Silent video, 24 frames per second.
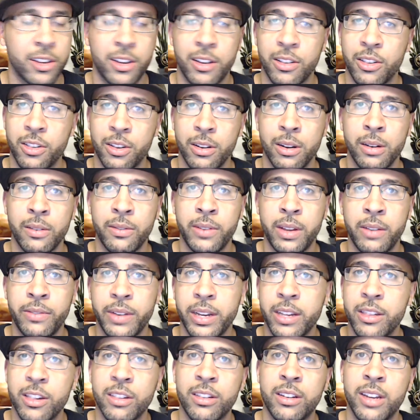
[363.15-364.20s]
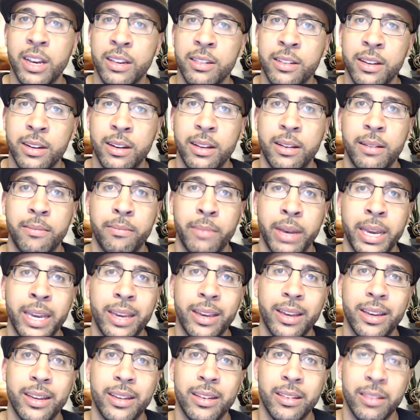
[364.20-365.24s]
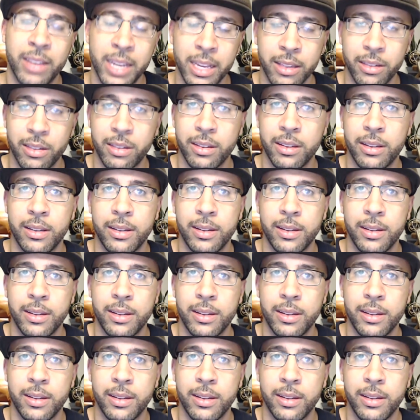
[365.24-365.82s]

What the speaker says: a conservative, it just doesn't make sense.